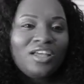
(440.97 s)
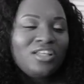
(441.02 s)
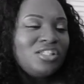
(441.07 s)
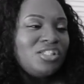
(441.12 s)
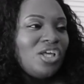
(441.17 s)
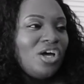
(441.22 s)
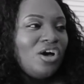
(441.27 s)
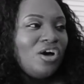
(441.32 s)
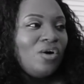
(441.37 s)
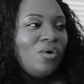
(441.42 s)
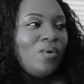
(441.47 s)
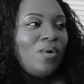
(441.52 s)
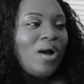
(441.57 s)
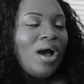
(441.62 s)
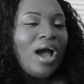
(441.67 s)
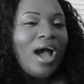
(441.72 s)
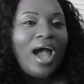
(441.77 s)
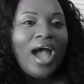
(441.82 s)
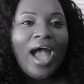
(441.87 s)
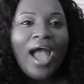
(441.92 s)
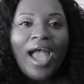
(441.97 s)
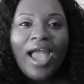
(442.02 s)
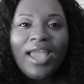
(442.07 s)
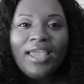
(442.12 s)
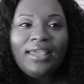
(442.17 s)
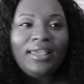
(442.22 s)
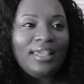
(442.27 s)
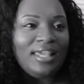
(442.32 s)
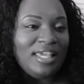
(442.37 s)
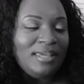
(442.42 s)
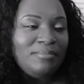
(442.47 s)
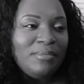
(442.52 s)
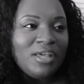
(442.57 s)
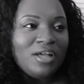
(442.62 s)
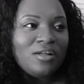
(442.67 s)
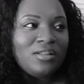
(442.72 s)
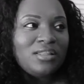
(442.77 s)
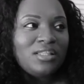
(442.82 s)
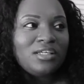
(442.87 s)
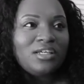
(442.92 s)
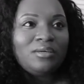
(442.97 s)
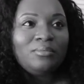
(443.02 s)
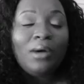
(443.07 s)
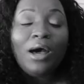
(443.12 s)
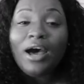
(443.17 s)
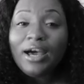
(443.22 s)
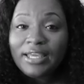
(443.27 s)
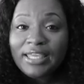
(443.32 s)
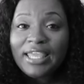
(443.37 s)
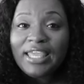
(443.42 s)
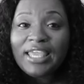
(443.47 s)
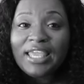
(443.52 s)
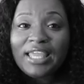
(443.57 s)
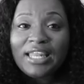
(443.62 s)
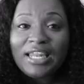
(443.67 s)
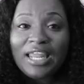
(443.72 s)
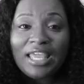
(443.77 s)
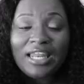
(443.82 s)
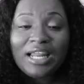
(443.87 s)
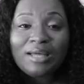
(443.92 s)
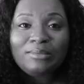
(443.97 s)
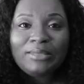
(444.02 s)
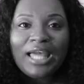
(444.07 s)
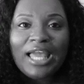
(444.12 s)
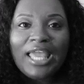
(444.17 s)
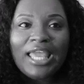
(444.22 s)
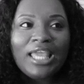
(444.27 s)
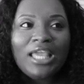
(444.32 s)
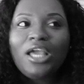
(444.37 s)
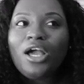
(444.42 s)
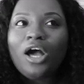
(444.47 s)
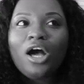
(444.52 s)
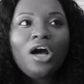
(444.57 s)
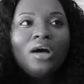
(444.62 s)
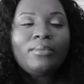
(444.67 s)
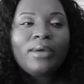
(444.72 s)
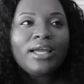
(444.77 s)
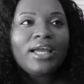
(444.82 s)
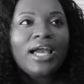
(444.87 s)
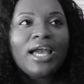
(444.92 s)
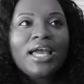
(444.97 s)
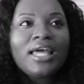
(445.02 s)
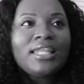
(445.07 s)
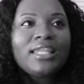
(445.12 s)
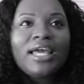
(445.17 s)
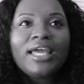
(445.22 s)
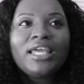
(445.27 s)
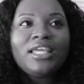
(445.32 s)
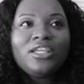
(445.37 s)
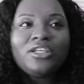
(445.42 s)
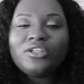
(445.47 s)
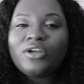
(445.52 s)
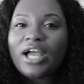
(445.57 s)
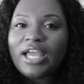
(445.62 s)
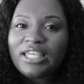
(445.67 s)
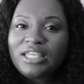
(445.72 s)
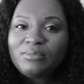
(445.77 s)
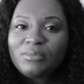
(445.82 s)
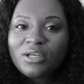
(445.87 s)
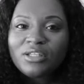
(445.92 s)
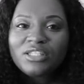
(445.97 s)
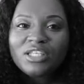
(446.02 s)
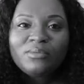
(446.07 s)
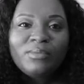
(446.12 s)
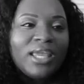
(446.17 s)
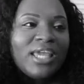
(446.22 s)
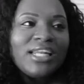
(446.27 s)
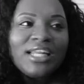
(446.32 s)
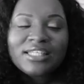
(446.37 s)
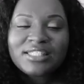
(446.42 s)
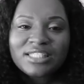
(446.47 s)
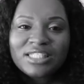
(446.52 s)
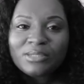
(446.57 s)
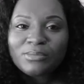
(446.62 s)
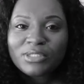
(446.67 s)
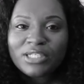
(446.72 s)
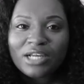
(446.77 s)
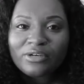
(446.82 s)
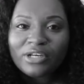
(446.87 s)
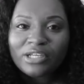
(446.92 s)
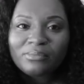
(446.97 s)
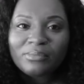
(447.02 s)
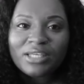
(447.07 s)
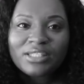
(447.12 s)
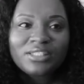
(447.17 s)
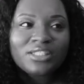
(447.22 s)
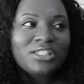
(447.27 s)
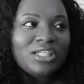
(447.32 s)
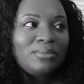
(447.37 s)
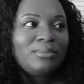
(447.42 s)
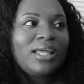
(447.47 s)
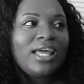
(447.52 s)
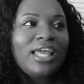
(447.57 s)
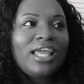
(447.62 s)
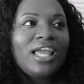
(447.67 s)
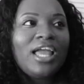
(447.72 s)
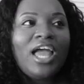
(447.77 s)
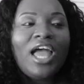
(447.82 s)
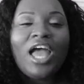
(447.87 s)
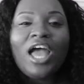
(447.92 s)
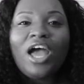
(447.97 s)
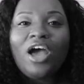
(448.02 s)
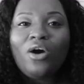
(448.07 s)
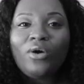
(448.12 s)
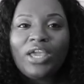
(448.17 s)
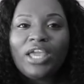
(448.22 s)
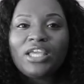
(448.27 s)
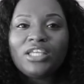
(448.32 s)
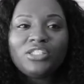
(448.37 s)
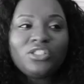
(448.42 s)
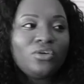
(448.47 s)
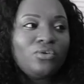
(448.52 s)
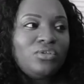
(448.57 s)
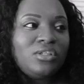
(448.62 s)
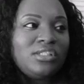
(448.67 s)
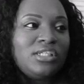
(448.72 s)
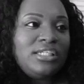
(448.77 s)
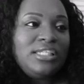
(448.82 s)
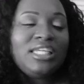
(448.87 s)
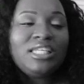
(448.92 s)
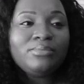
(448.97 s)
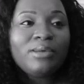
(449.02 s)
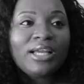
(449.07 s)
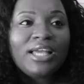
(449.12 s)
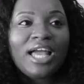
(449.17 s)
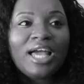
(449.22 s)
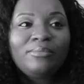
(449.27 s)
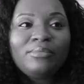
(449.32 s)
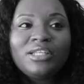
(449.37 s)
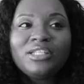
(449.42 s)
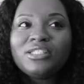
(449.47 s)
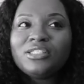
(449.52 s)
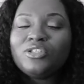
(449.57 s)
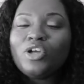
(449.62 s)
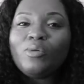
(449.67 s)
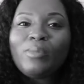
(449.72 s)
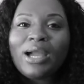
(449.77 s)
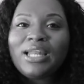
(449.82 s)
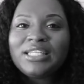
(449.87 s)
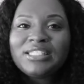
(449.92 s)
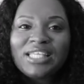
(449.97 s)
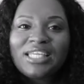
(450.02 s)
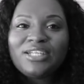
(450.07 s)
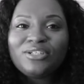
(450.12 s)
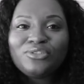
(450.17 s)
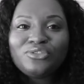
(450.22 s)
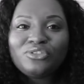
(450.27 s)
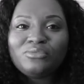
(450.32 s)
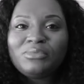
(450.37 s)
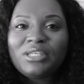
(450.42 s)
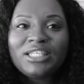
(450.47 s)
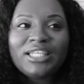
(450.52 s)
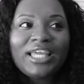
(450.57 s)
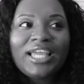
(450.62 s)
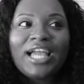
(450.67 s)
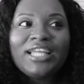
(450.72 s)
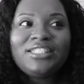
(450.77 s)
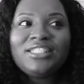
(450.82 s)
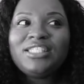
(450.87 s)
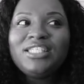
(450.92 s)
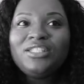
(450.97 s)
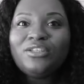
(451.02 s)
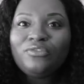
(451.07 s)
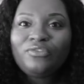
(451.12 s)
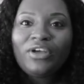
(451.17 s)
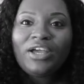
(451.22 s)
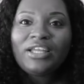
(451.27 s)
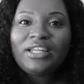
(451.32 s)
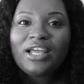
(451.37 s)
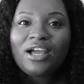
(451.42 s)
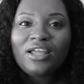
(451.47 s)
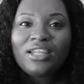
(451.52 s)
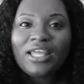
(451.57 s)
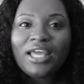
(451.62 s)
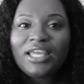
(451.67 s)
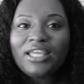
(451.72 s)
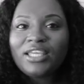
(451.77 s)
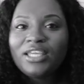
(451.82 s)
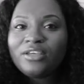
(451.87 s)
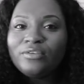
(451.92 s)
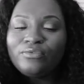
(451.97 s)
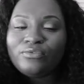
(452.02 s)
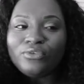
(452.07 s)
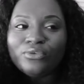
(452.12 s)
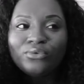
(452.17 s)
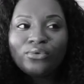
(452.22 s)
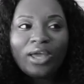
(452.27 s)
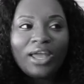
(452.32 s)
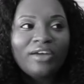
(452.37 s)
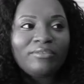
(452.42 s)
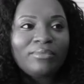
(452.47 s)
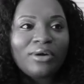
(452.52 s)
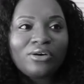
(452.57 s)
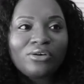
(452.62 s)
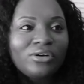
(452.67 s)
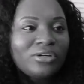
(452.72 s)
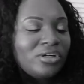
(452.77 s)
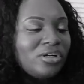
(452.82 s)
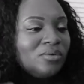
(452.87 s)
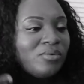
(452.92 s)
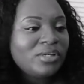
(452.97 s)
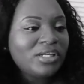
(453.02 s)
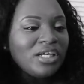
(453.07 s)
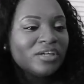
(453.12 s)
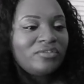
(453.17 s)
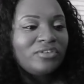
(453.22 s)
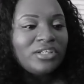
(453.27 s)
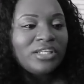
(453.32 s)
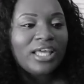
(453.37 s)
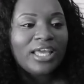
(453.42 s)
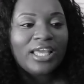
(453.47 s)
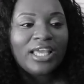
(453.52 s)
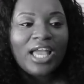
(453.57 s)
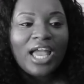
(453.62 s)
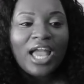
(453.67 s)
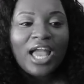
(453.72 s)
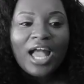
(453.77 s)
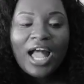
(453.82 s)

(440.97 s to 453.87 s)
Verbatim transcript: so I email them again and I'm like, oh my God, like, you know, I email them and I send them a direct message. I'm like, okay, so you delete my comments. Nobody's answering me. Like, I just need to find out, like, if you have my order or whatever, like,